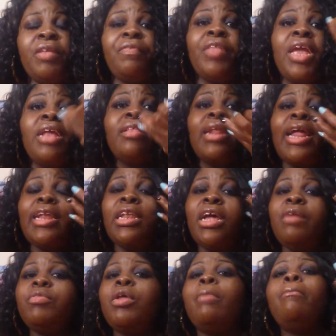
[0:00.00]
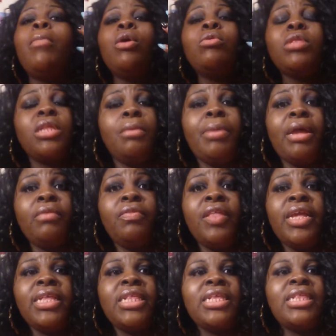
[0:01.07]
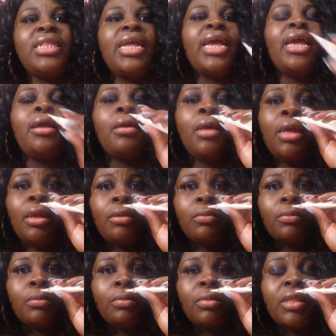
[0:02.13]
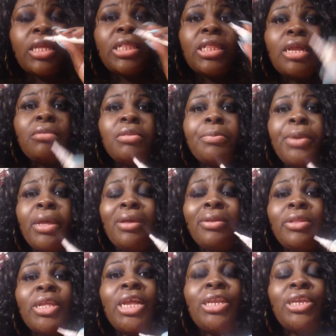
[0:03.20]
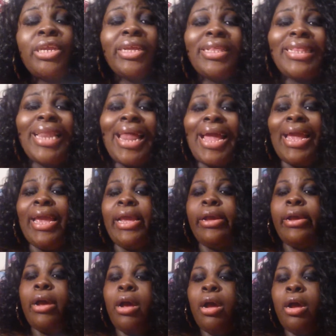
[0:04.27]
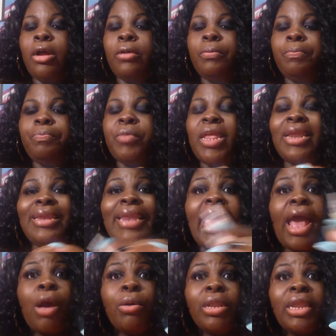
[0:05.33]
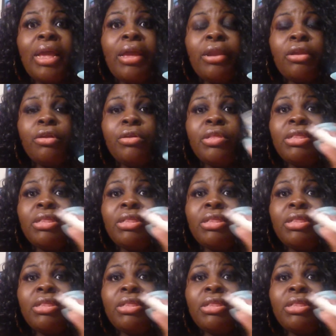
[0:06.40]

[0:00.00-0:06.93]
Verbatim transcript: the thing that I love the most about this is that this stuff smells just like Now and Later,